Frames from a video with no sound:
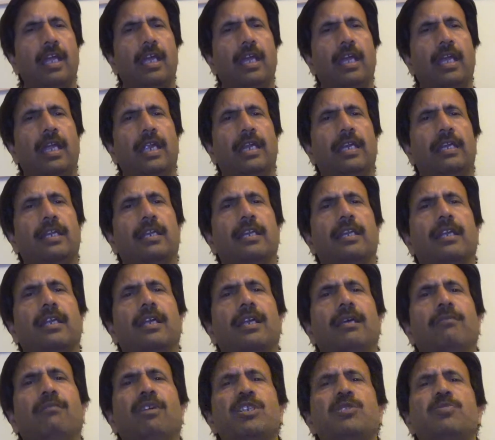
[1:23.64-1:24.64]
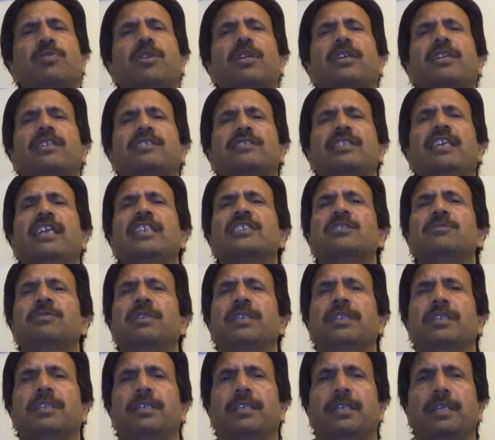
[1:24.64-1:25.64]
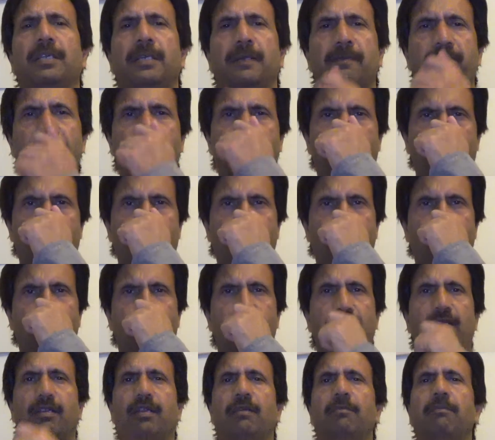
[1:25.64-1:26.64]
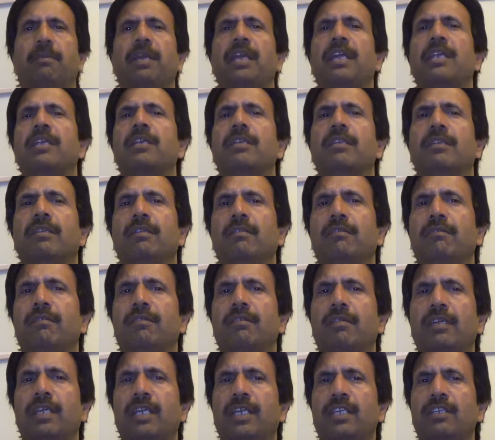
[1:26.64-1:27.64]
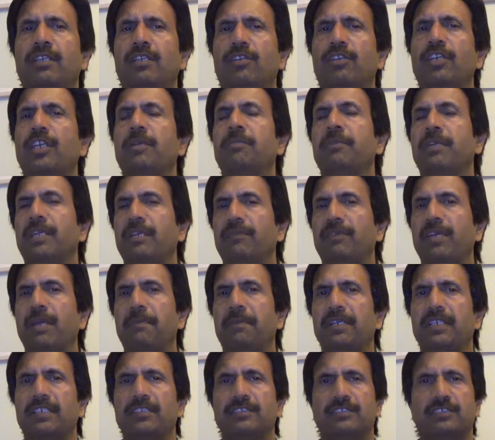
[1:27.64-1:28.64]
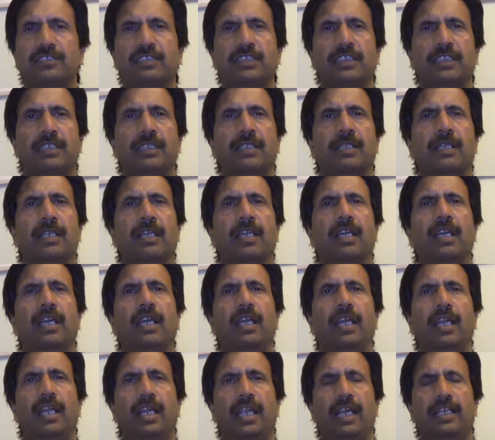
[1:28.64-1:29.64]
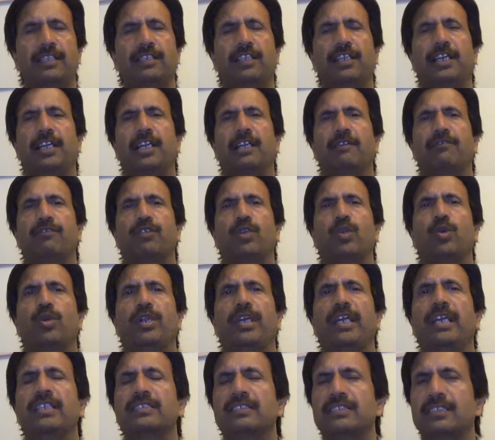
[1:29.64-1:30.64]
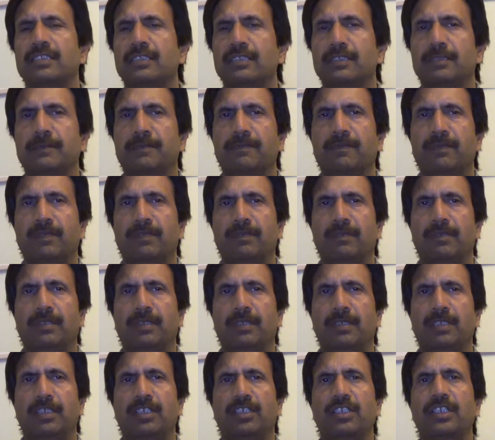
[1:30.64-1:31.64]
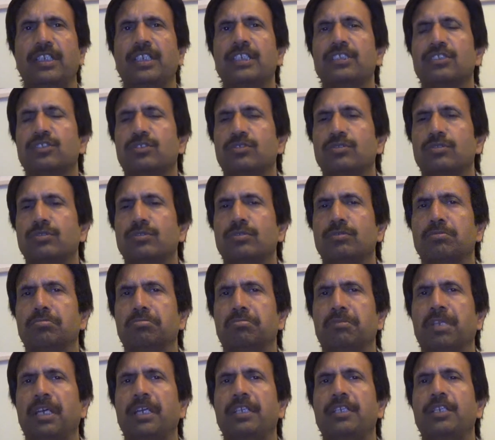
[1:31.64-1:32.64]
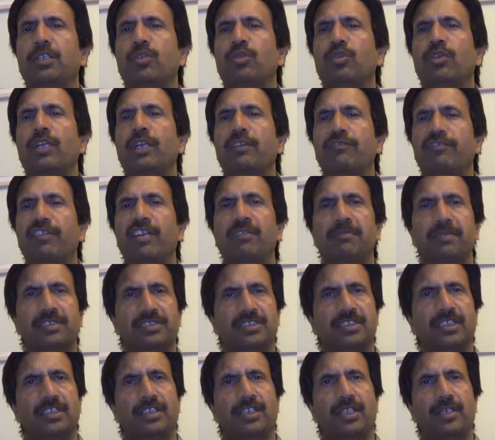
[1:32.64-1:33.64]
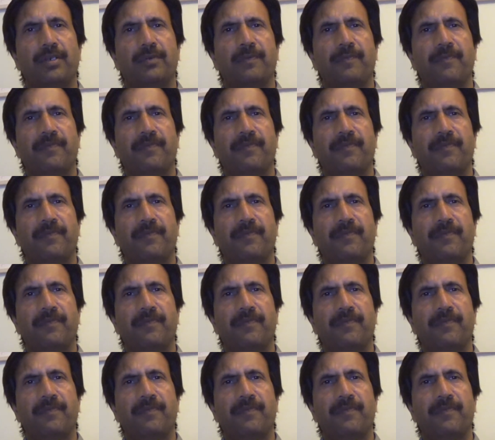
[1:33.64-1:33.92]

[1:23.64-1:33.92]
And much progress has been made in the treatment of hepatitis C, and the rate of cure has increased to 90% to 95% now